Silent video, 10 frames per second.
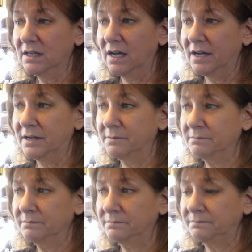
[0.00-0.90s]

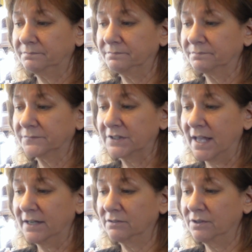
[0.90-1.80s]
So
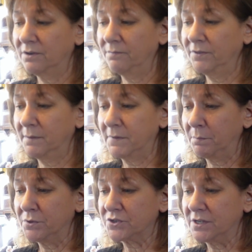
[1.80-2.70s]
I don't know. Hopefully I'm not
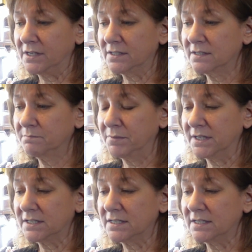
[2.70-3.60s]
pushing it.
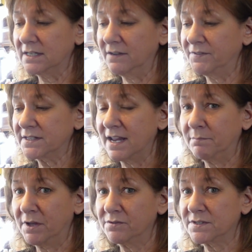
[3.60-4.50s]
But if it's not
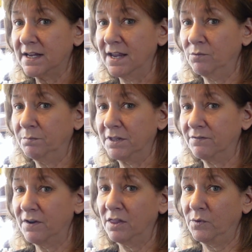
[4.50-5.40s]
Mother's Day, it will be the
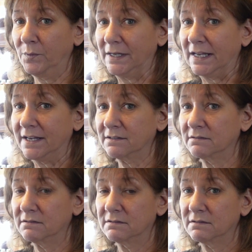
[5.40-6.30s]
following weekend
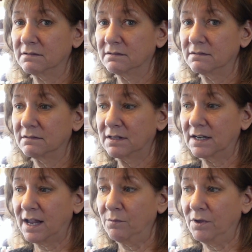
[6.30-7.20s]

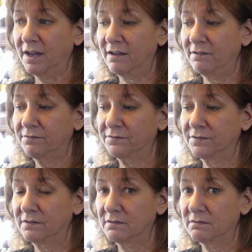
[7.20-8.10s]
that I will have
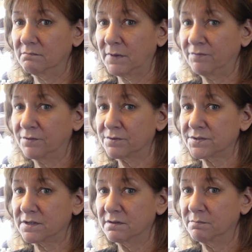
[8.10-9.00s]
my
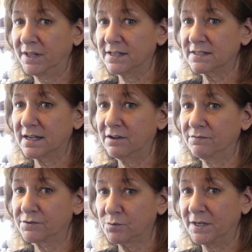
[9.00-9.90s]
first plant sale
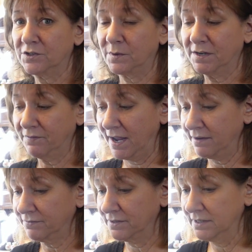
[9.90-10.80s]
for 2025.